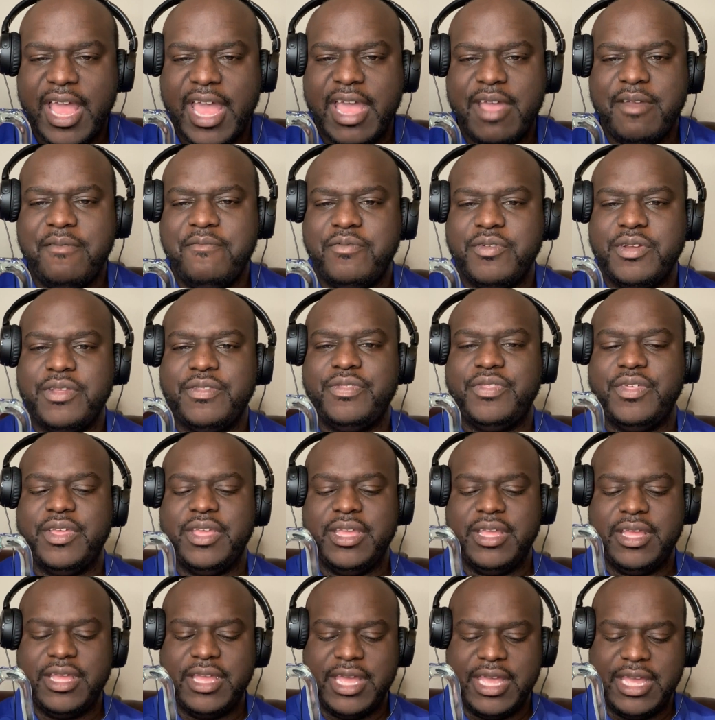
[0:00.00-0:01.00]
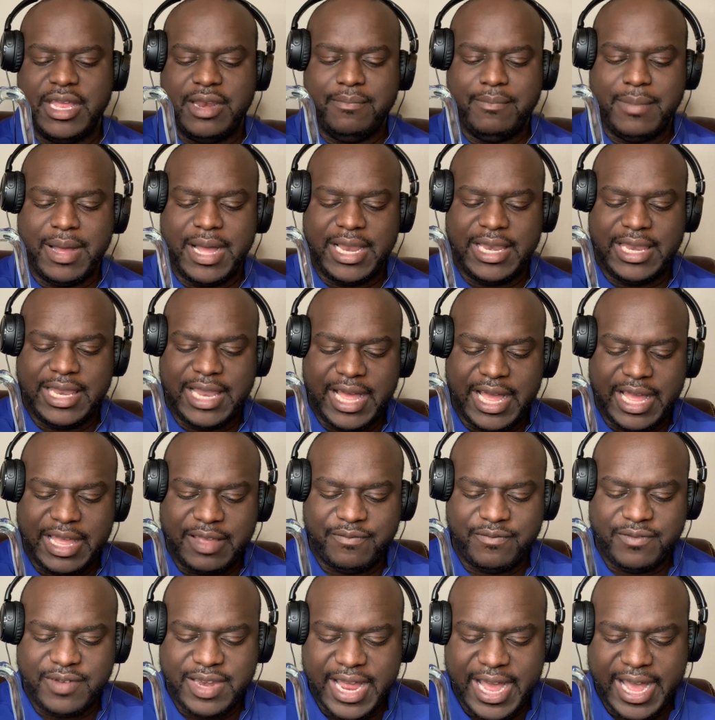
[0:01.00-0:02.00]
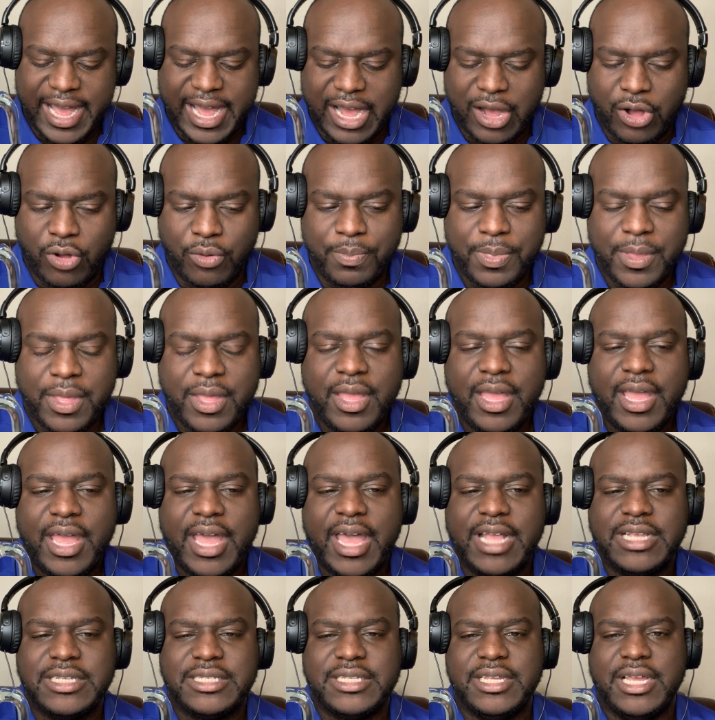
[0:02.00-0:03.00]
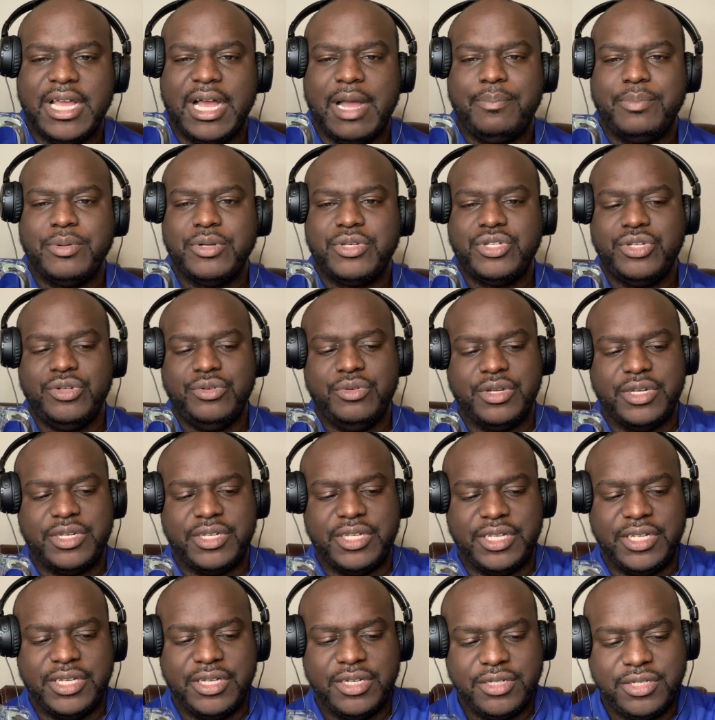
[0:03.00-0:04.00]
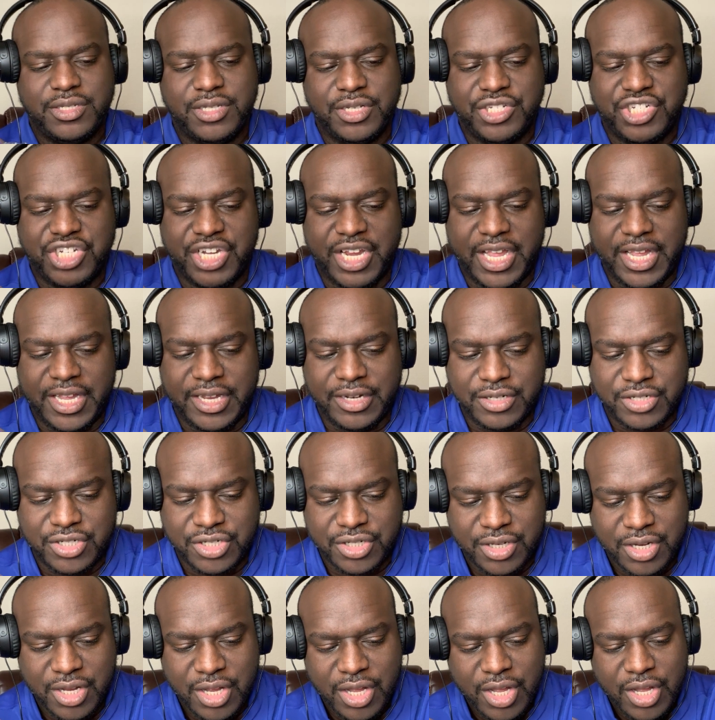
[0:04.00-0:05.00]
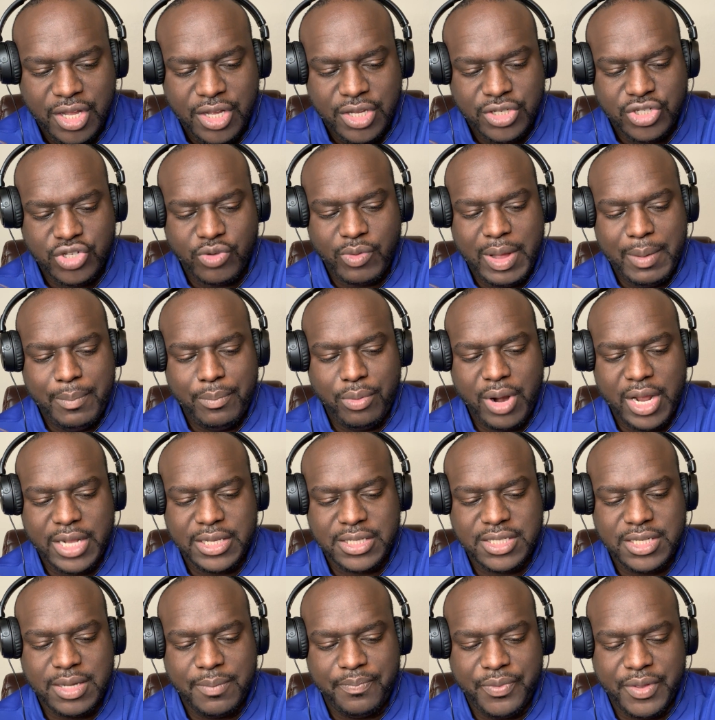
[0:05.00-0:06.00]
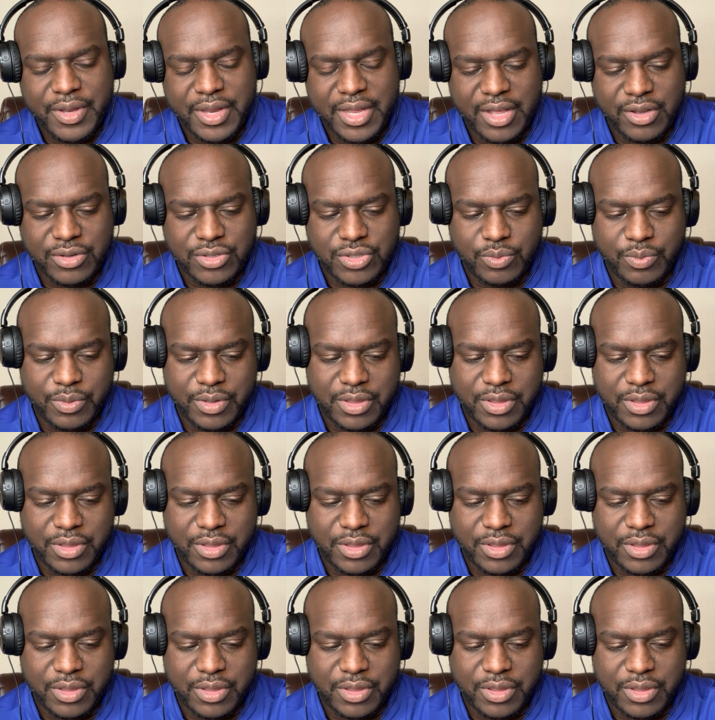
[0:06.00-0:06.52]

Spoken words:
everything in my life now has the opportunity to change. So I brought something else